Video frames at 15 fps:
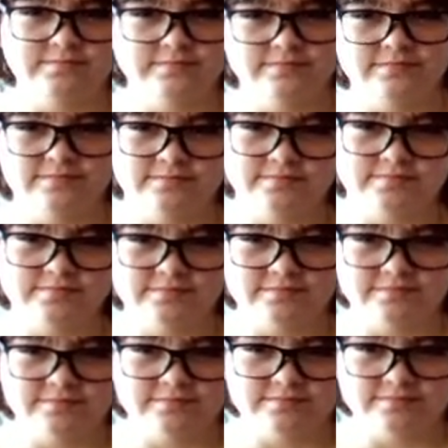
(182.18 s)

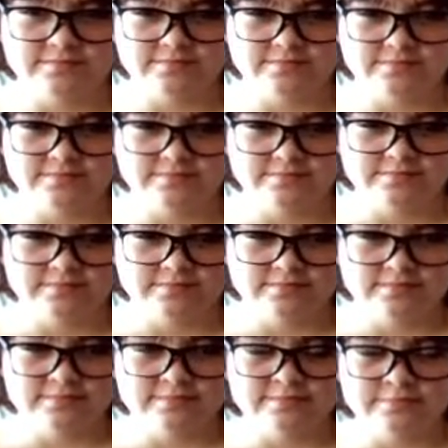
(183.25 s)

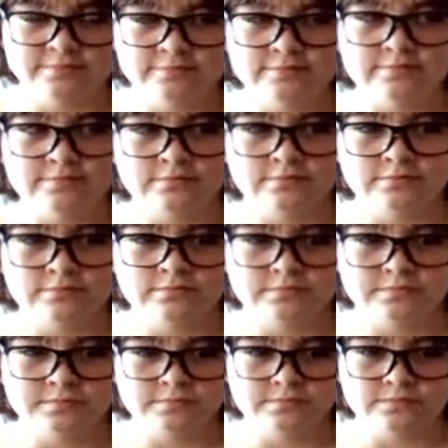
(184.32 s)

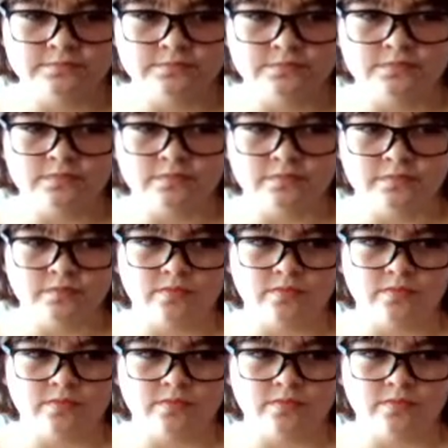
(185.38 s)
The person shown says nothing.